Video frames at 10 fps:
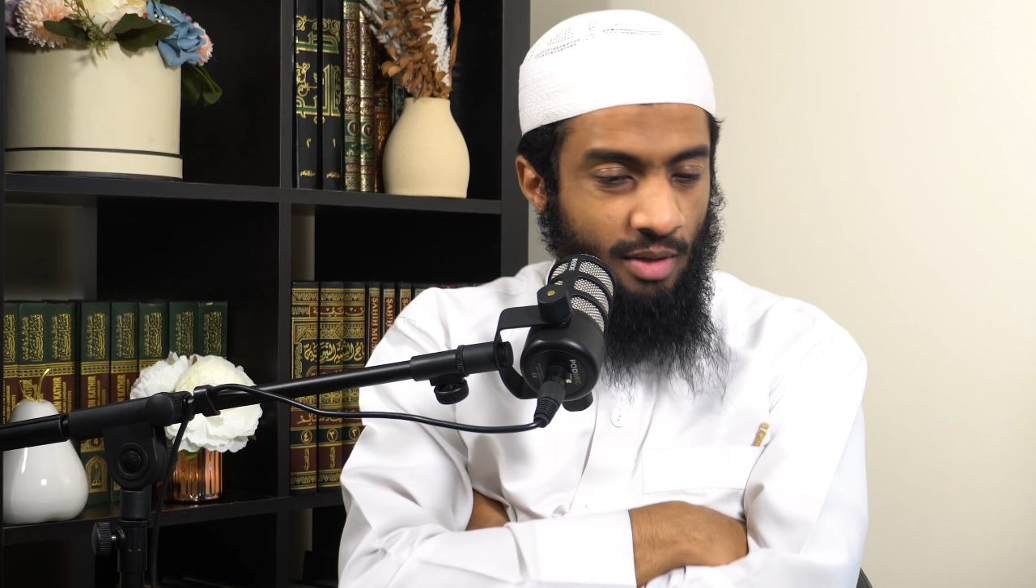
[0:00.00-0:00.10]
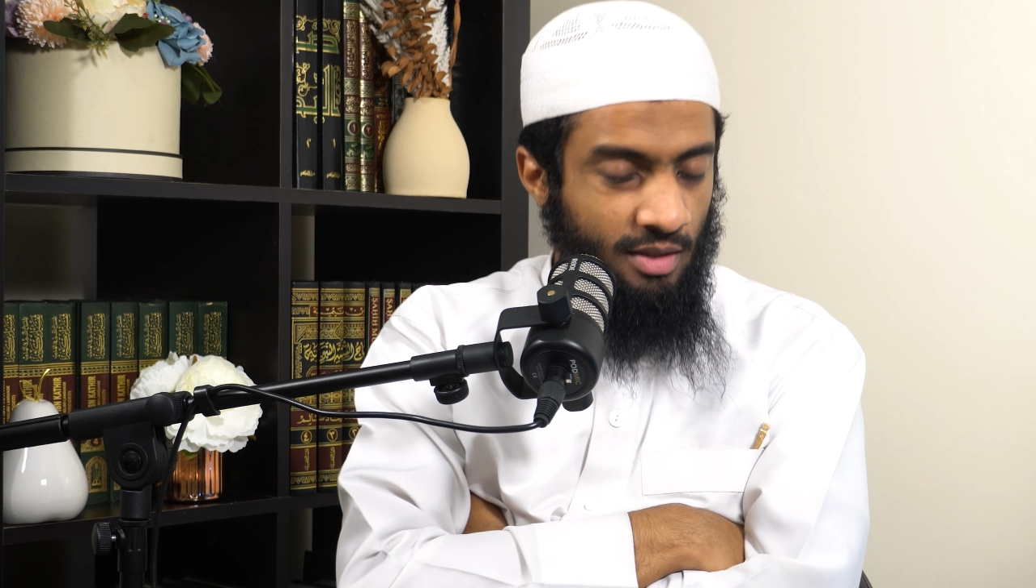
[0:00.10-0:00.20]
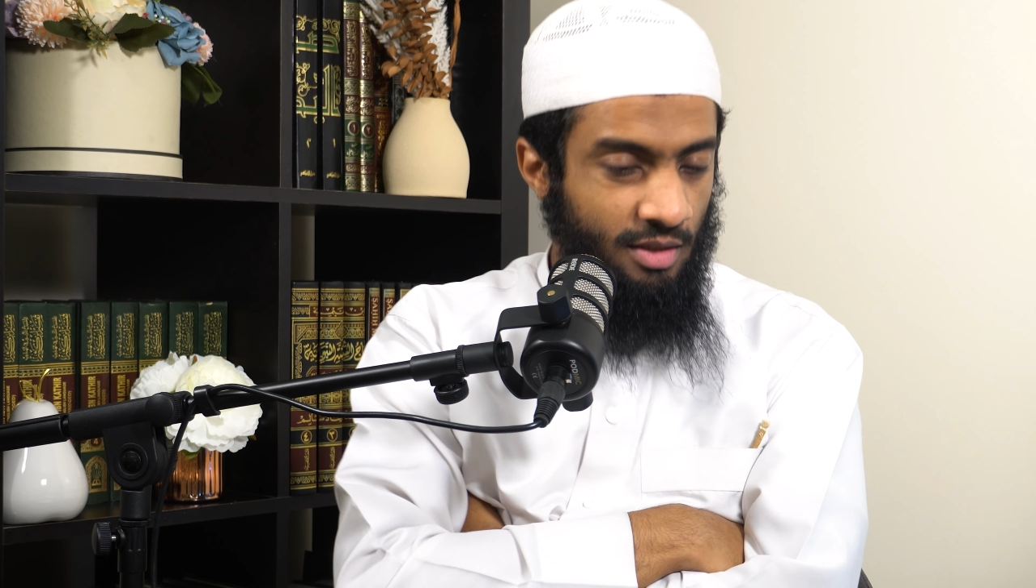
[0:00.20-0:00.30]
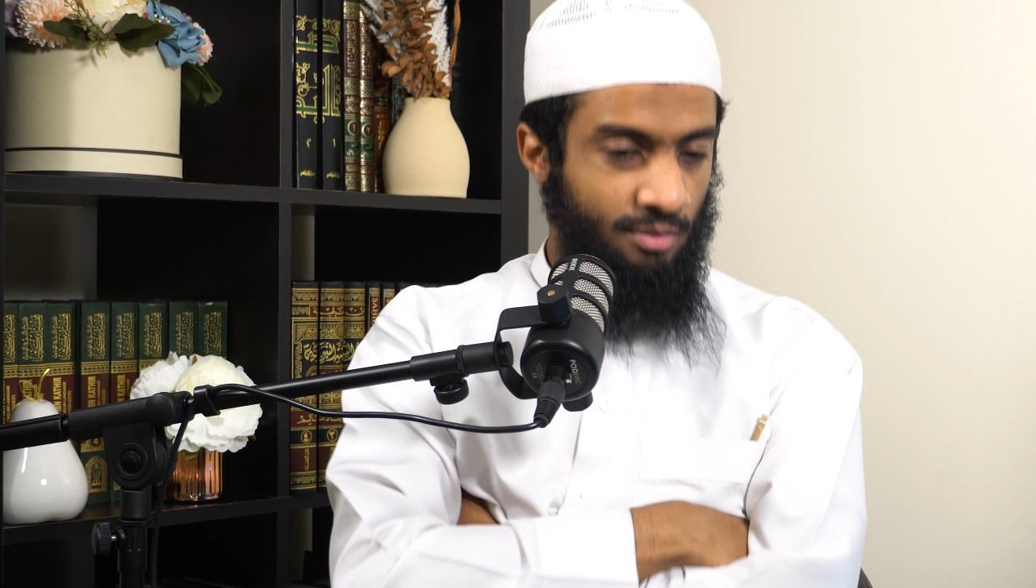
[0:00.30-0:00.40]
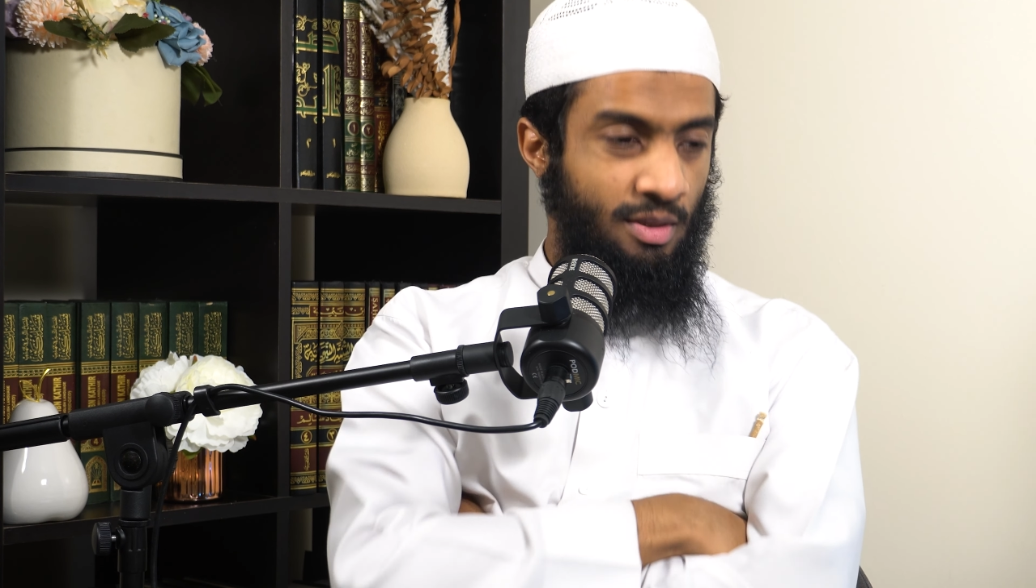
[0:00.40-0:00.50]

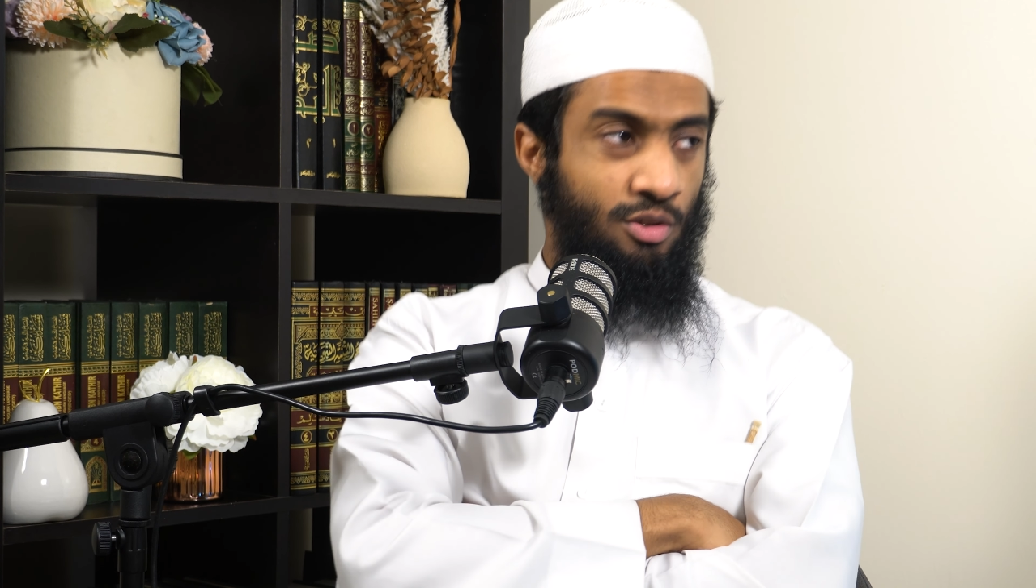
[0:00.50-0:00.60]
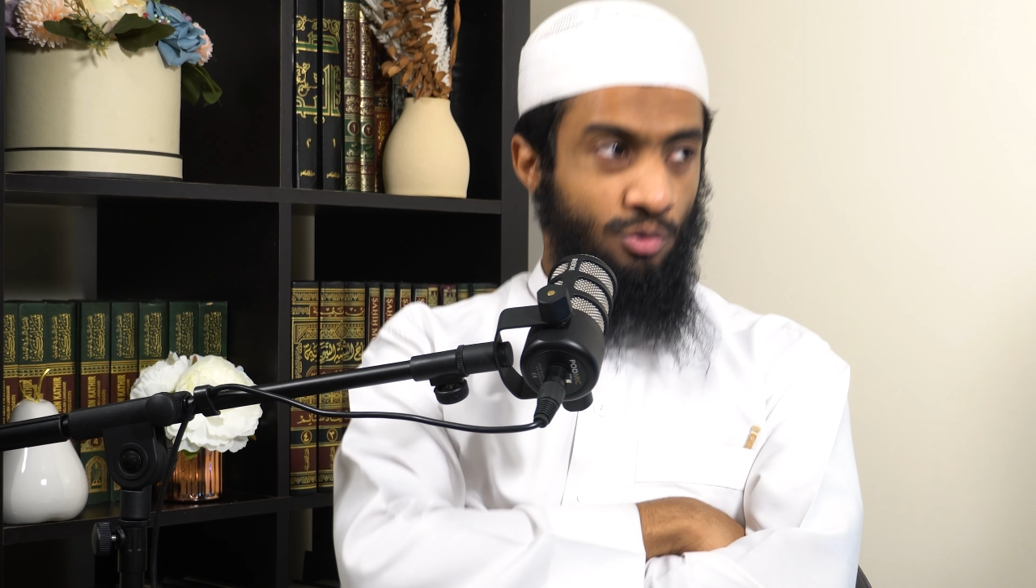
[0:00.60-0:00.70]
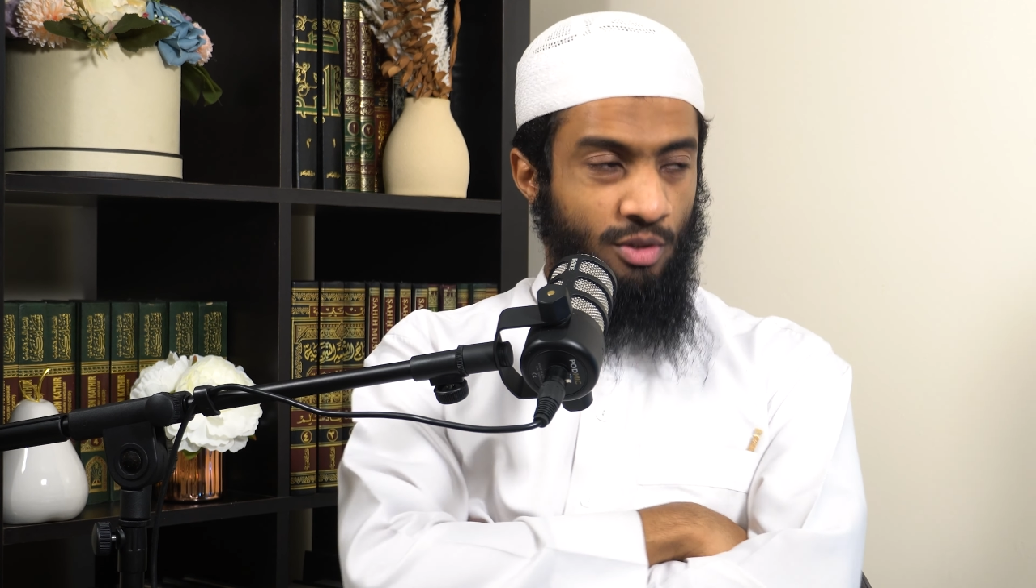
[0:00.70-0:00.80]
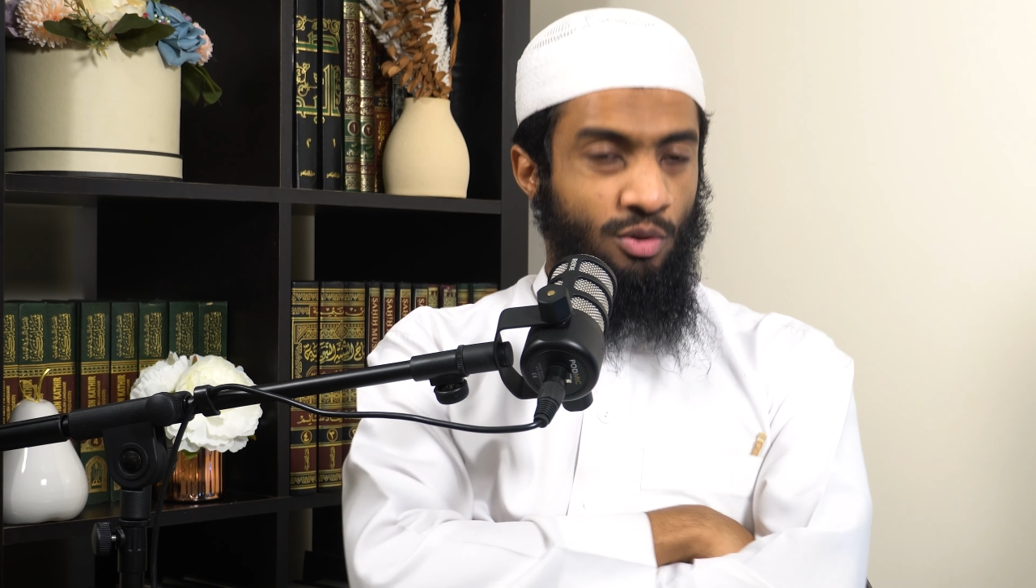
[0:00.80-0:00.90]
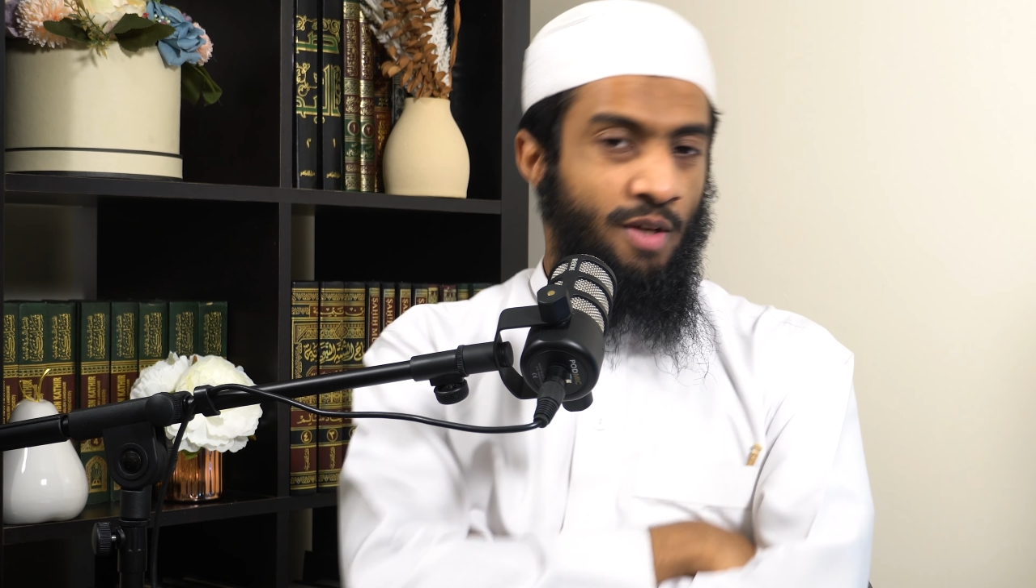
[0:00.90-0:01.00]
ibadah, meaning
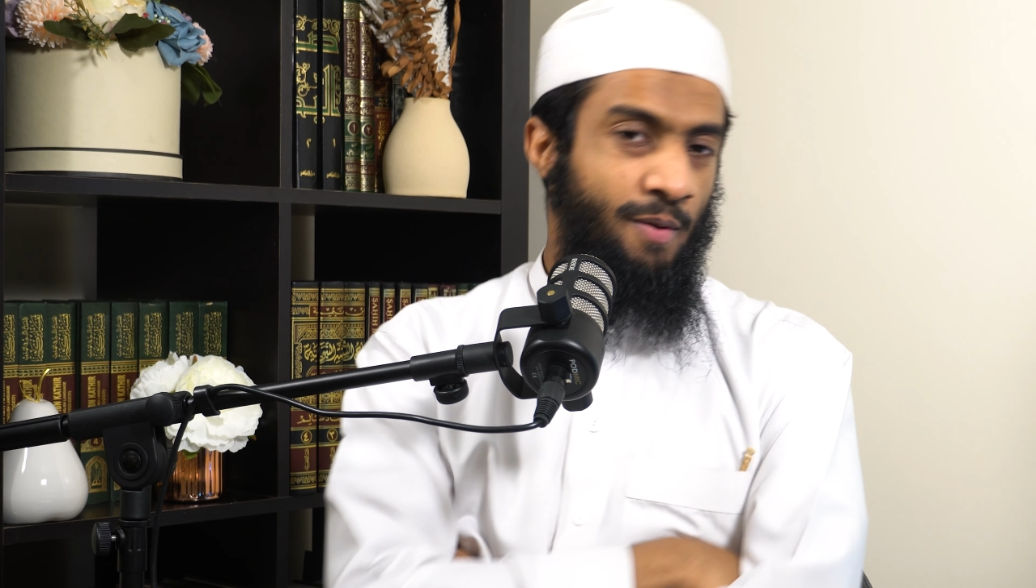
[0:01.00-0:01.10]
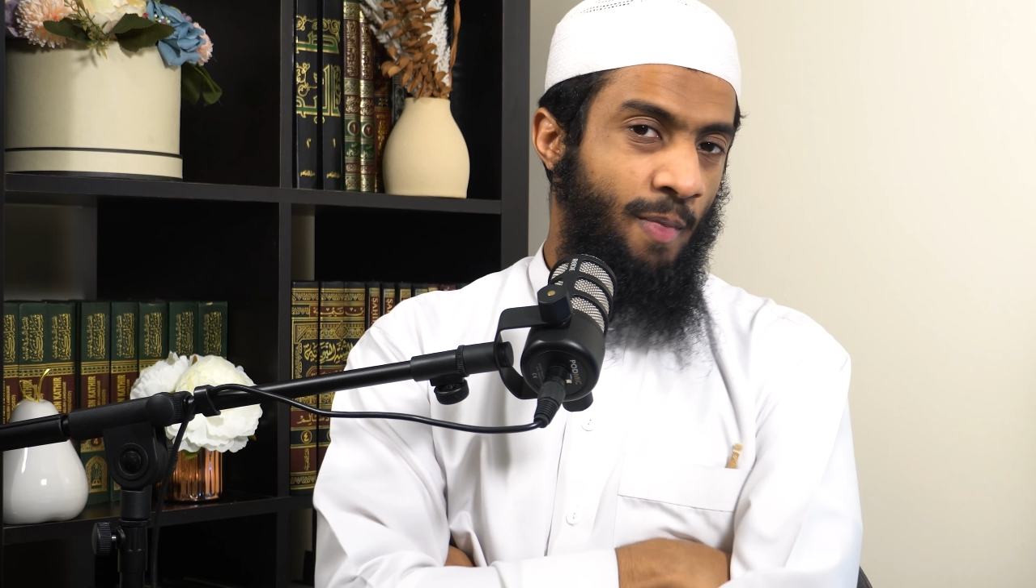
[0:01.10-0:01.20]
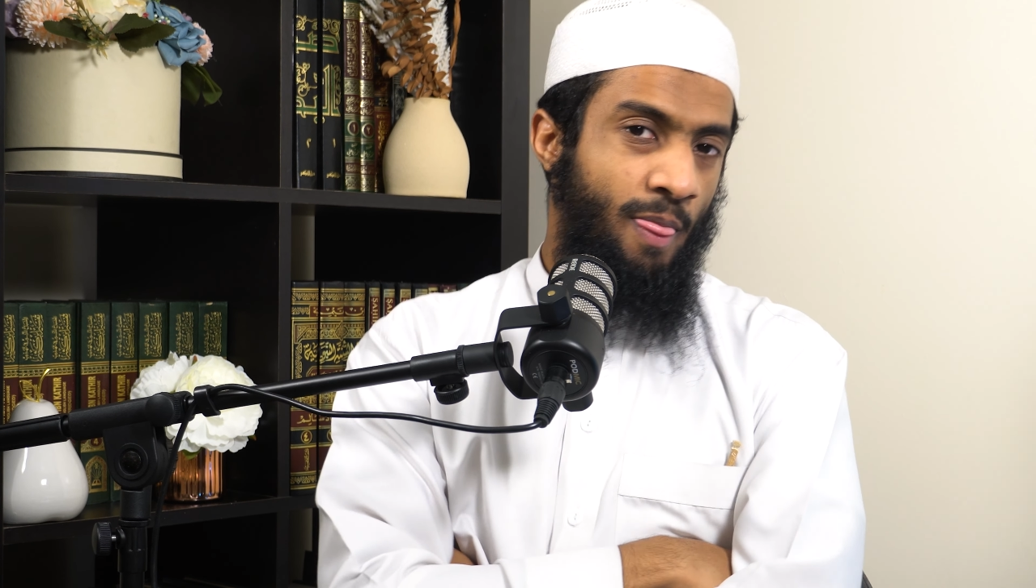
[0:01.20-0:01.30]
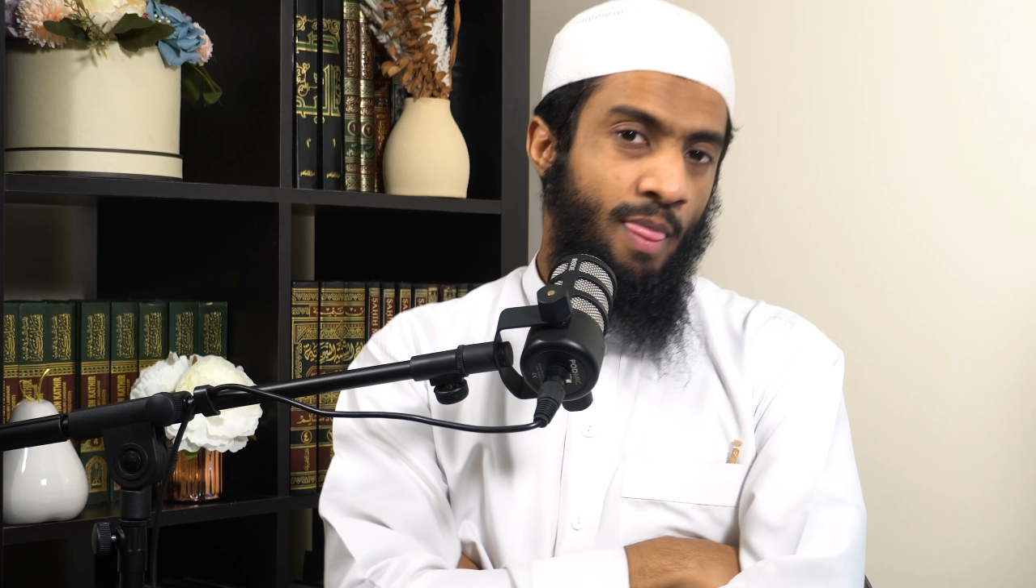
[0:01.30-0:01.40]
to make dua,